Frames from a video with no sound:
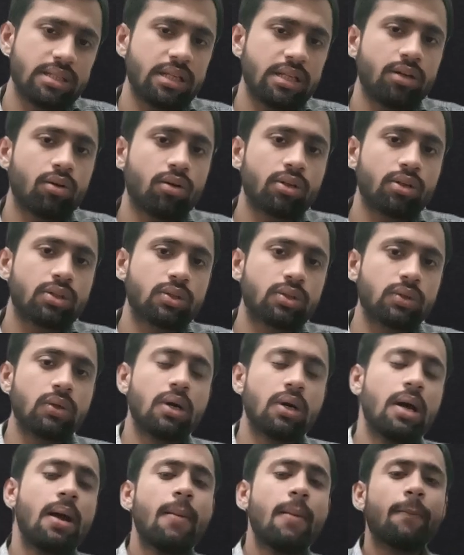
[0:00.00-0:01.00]
also,
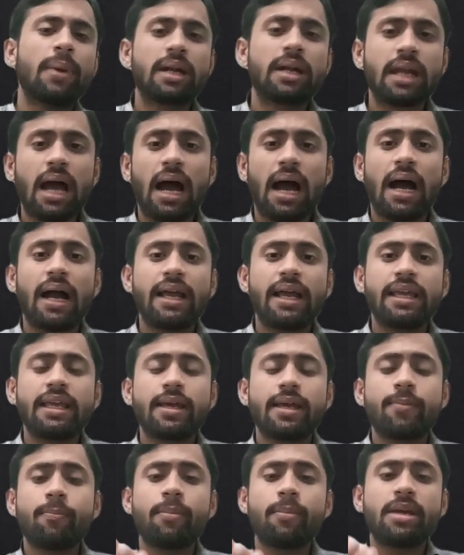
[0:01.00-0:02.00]
but I
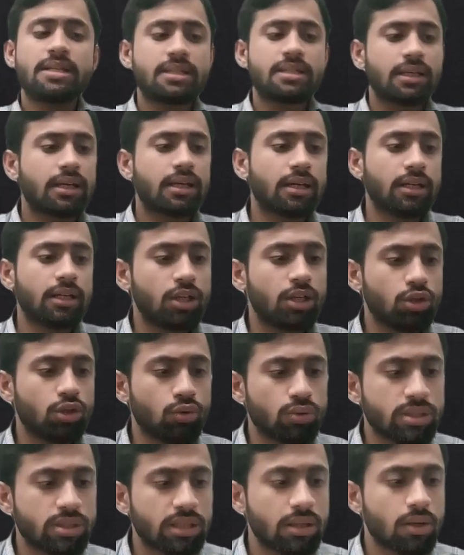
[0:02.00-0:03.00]
am basically
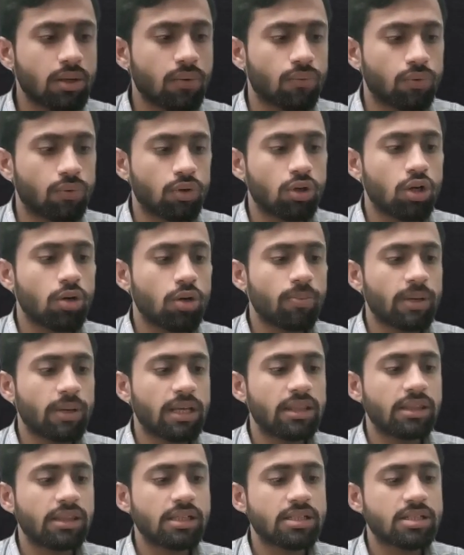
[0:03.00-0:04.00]
using the verb
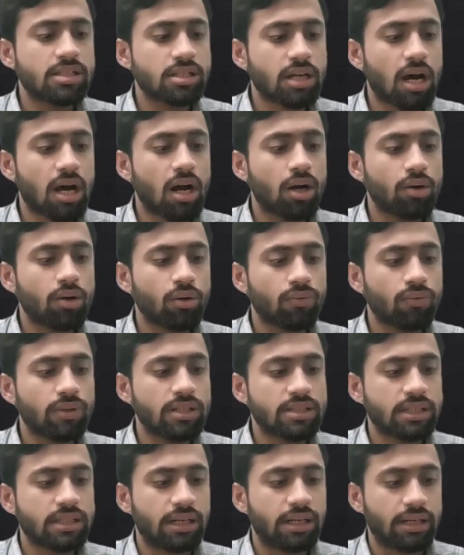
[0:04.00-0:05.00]
in the start of the
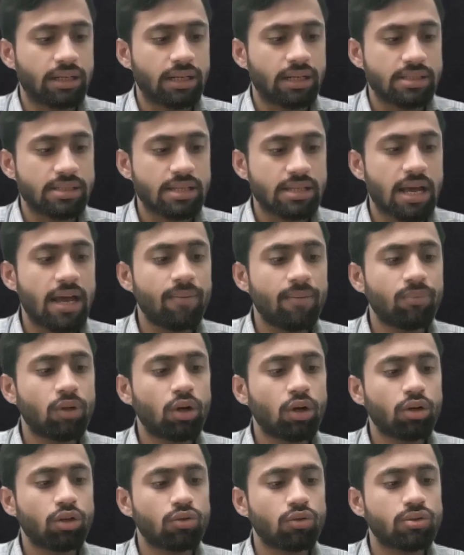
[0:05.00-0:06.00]
sentence. I am
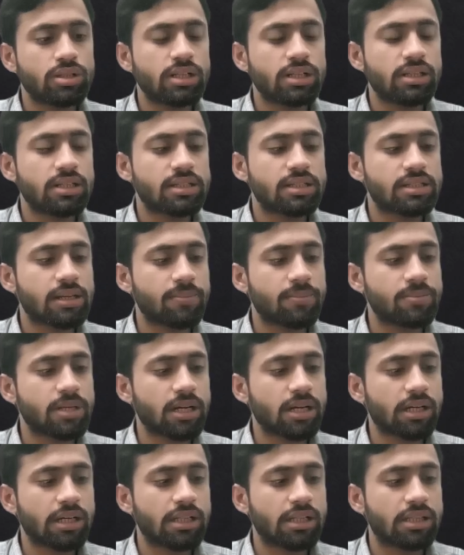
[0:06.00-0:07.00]
not using the
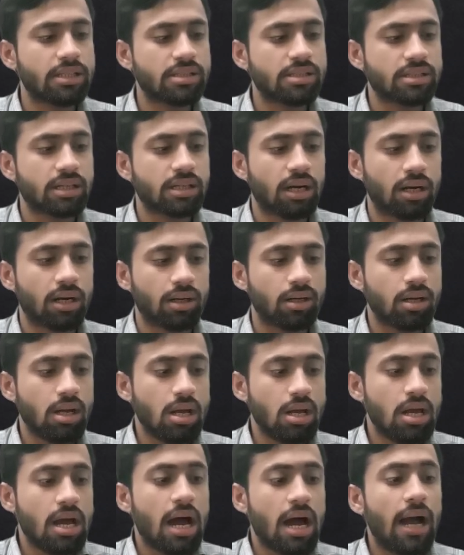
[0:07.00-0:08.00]
subject in the start.
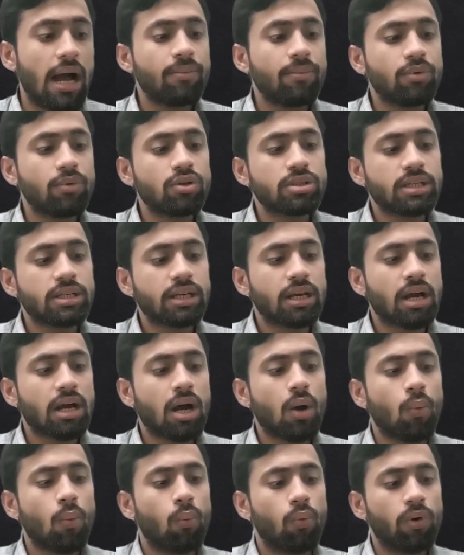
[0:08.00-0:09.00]
I am using a
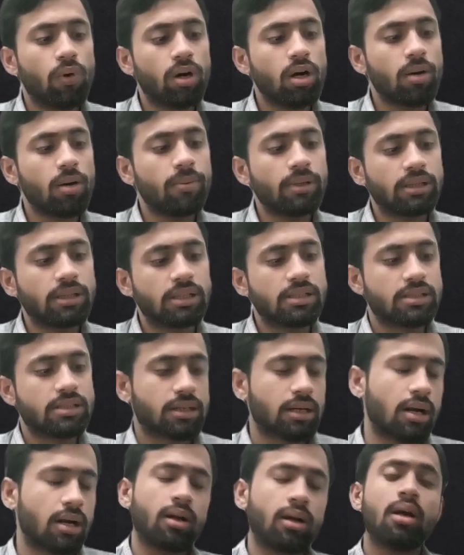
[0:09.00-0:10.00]
verb in the
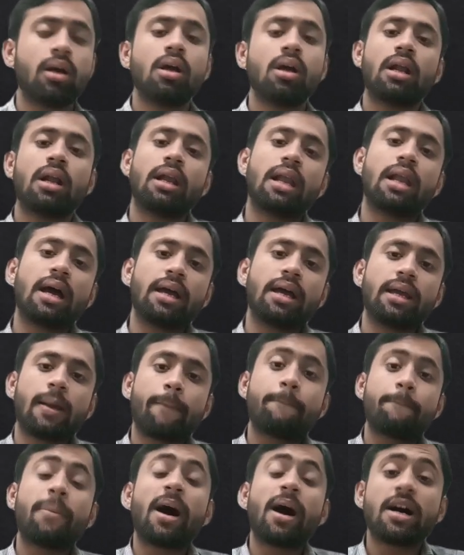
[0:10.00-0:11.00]
start,
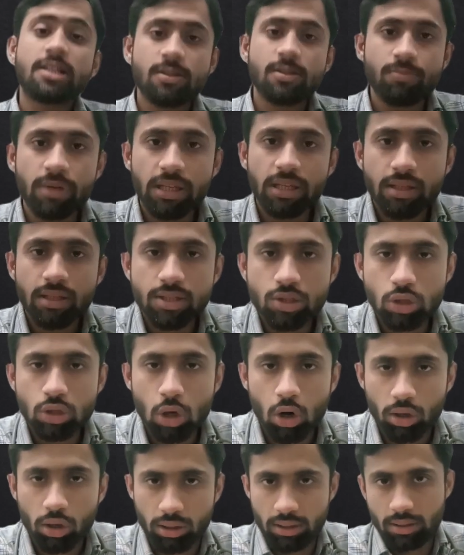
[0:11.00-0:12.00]
like pass me the
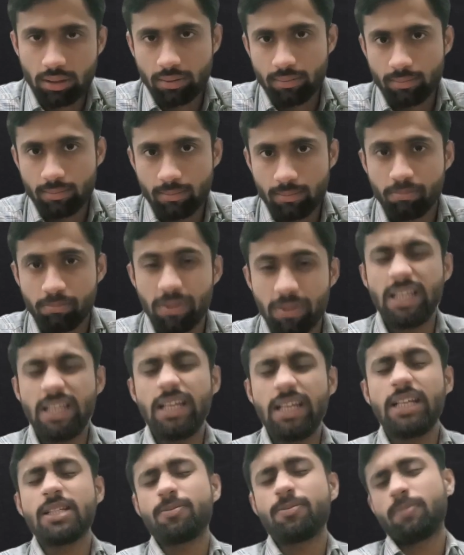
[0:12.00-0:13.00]
salt,
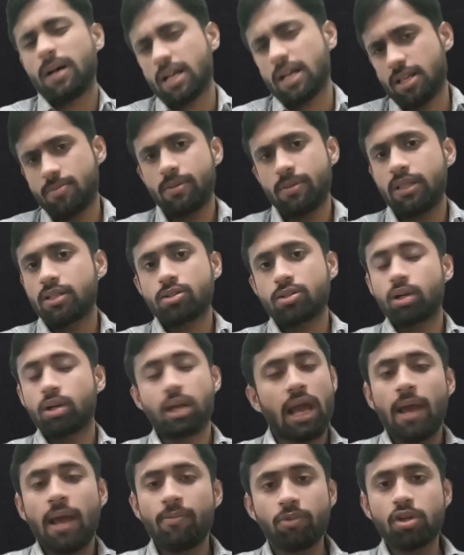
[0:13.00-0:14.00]
please pass me the salt.
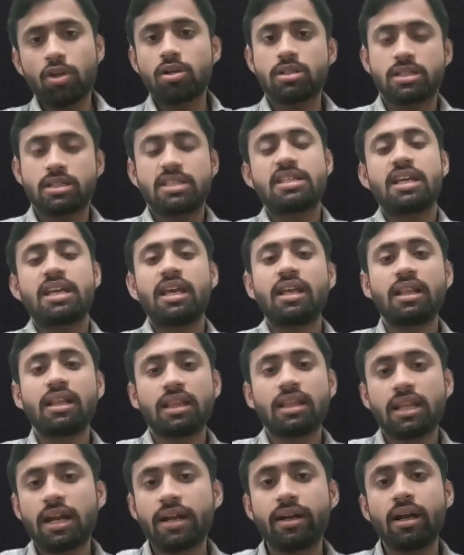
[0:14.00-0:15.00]
I am not saying
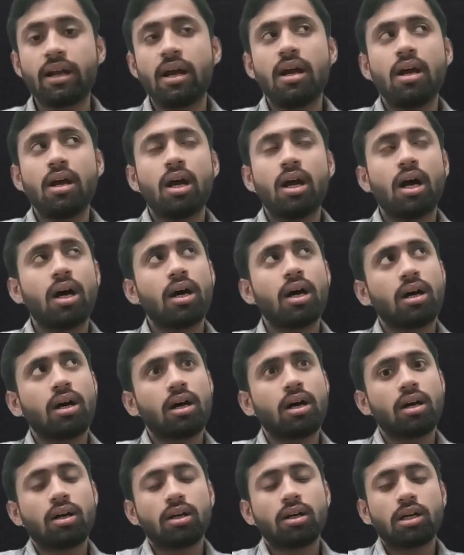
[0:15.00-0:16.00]
that
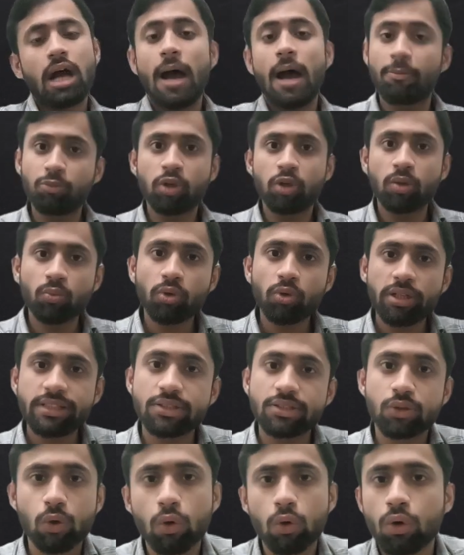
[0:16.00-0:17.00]
Abdul Muiz
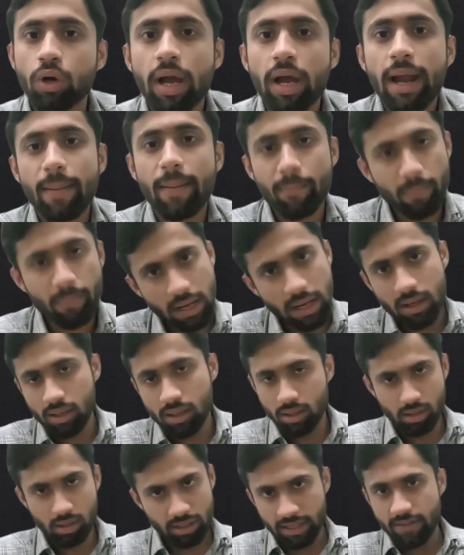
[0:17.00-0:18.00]
go and
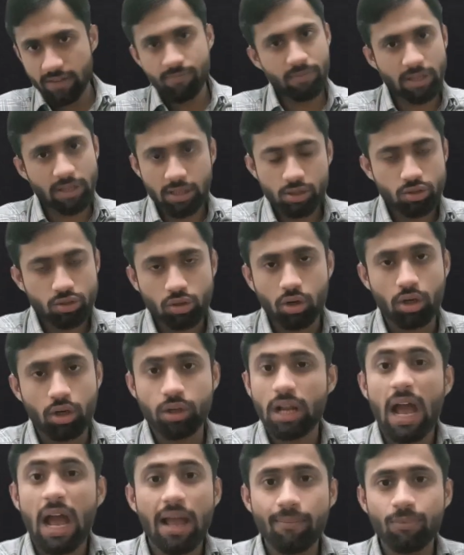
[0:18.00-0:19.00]
give me the salt.
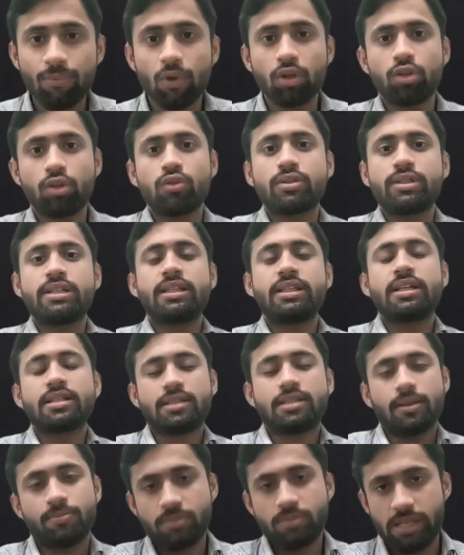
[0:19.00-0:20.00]
I am not using the
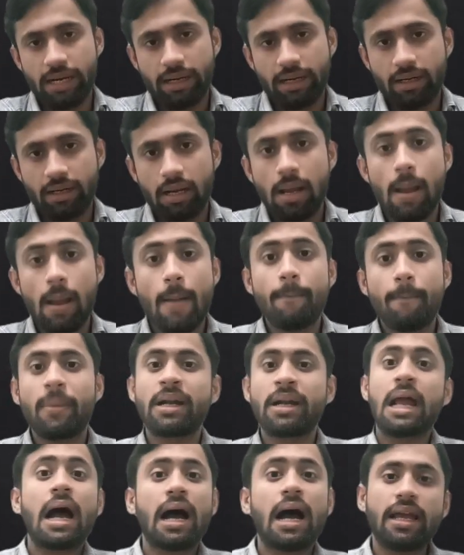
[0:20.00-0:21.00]
subject,
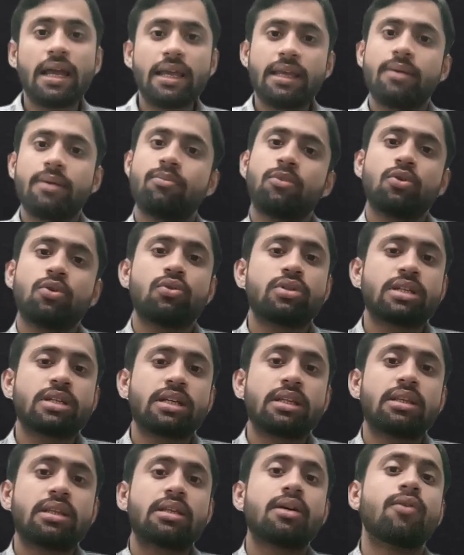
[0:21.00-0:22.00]
but I am
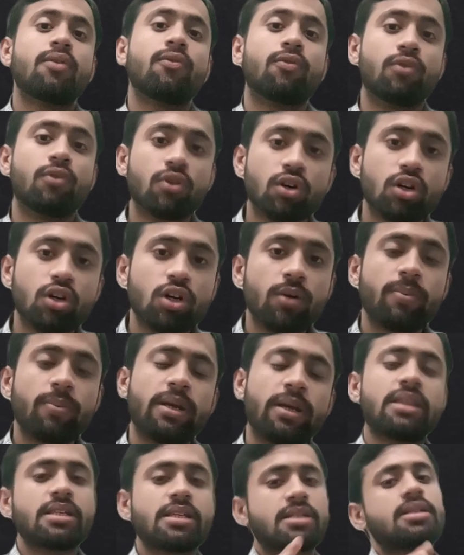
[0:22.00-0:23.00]
using the verb
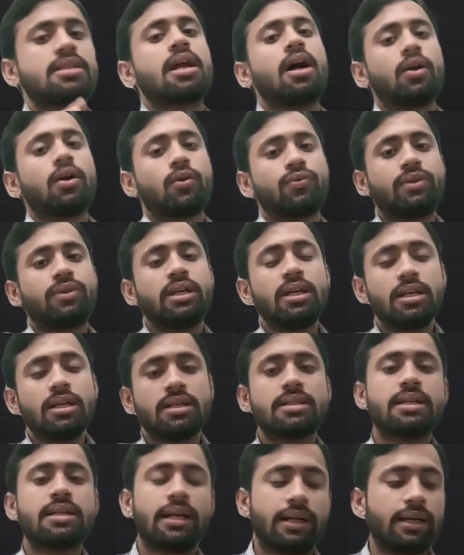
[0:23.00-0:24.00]
in the start of the
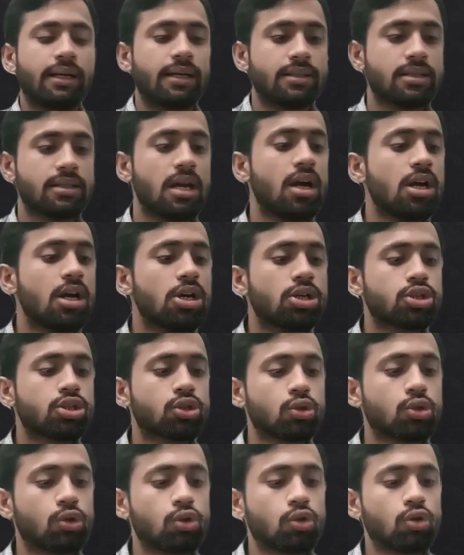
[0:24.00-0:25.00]
sentence.
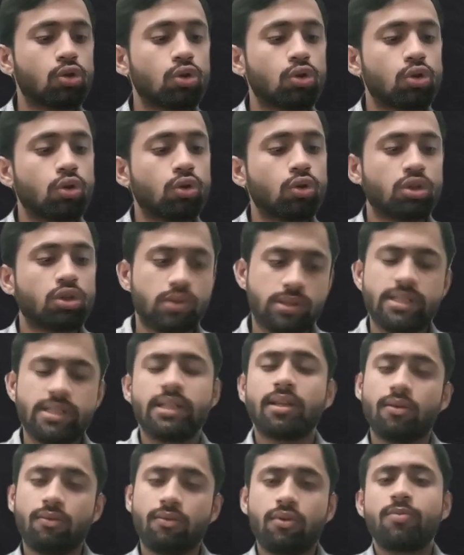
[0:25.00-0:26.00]
So using
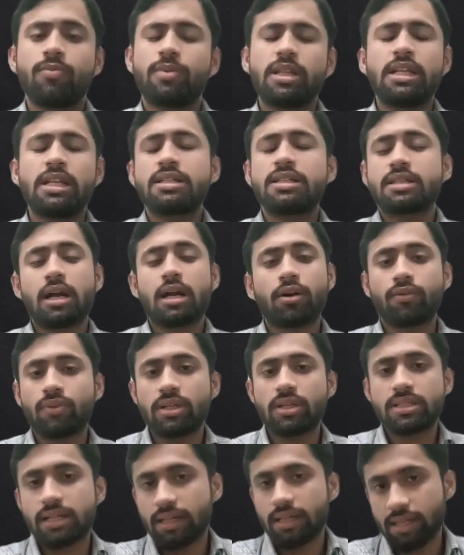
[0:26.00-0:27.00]
the verb in the start of the
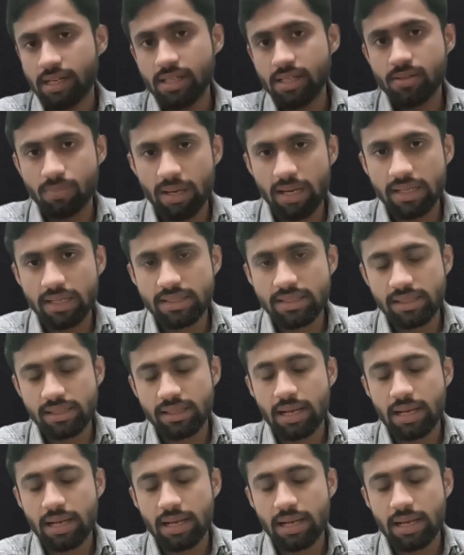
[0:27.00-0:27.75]
sentence makes an